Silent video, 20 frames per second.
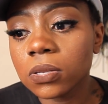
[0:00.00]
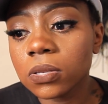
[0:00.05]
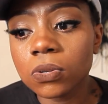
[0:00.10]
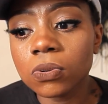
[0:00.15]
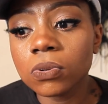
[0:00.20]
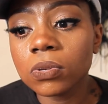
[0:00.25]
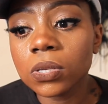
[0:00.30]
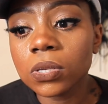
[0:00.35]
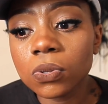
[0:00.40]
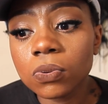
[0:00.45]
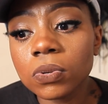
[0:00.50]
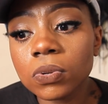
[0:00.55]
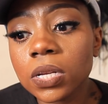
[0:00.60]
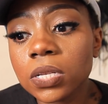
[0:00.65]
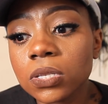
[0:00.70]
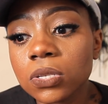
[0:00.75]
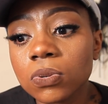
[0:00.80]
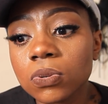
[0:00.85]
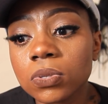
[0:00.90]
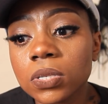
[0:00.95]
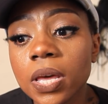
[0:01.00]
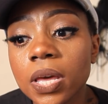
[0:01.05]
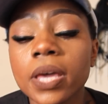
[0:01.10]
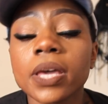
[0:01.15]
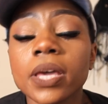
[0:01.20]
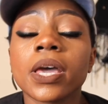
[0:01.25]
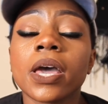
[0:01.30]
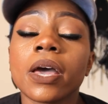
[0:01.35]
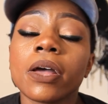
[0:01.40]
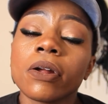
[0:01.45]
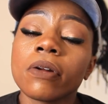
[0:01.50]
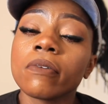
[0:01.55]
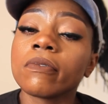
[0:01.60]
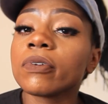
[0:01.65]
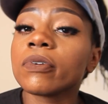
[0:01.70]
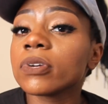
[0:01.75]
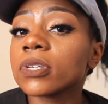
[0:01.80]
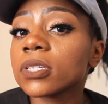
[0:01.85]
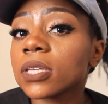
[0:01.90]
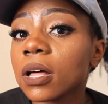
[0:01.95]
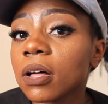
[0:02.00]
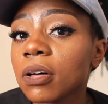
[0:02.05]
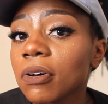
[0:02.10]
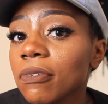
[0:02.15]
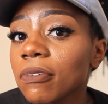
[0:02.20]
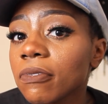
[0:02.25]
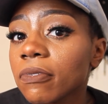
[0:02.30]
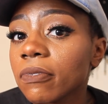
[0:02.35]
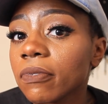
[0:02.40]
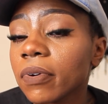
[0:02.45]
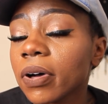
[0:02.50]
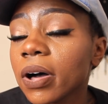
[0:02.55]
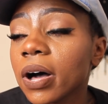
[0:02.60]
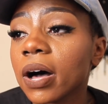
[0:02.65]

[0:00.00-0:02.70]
You do need to take care of yourself,